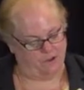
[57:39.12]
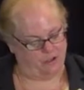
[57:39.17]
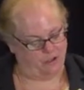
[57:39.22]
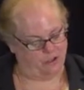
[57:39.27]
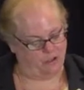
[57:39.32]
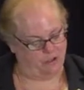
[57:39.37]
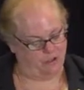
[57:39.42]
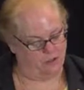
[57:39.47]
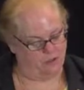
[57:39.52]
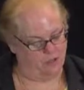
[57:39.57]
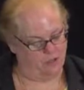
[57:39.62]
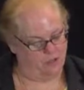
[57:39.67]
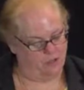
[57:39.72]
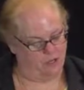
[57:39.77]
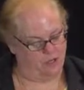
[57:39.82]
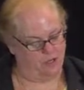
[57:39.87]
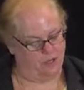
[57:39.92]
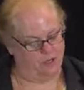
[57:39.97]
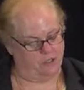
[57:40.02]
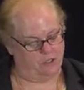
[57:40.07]
should
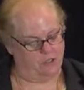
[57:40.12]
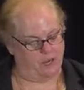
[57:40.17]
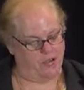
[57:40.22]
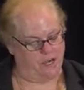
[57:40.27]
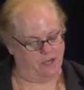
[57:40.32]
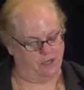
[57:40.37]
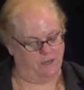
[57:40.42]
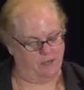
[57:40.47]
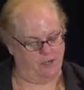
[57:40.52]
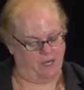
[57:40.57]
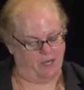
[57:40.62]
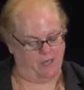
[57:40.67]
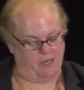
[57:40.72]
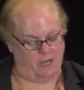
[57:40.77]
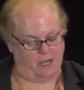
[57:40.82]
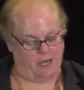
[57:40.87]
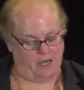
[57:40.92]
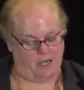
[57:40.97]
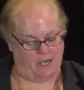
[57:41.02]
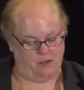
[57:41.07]
document
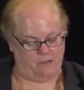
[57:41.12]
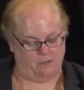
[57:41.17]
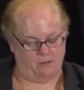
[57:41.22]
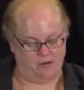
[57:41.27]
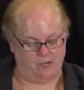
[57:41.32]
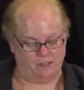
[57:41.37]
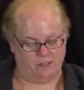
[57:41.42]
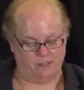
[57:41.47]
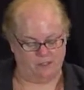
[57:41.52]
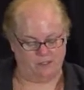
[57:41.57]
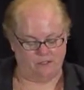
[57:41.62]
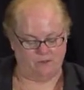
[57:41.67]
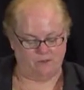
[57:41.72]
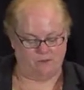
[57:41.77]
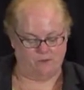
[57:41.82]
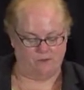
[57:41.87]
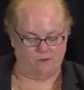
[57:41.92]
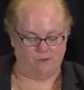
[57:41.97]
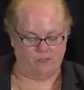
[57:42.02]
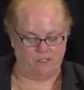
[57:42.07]
a presence
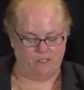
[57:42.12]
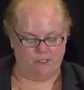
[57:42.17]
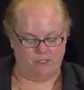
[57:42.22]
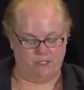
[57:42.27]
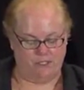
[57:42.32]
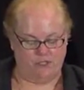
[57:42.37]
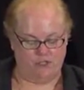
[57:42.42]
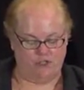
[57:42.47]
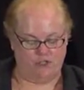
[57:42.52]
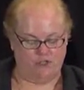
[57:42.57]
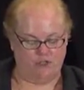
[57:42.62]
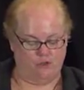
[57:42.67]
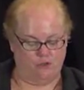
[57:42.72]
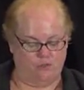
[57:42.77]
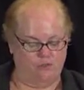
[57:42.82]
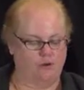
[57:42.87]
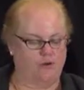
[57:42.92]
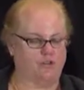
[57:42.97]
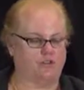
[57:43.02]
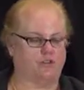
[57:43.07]
of 3 stage 2
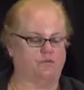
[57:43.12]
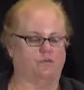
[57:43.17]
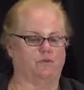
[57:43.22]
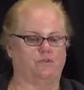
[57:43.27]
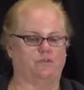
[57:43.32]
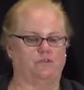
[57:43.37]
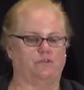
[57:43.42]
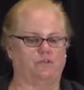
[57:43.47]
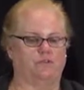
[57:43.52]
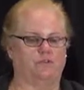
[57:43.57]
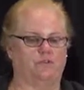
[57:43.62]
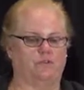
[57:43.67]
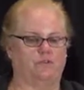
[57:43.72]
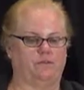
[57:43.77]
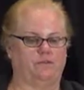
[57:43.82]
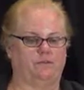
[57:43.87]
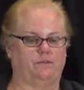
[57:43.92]
pressure ulcers.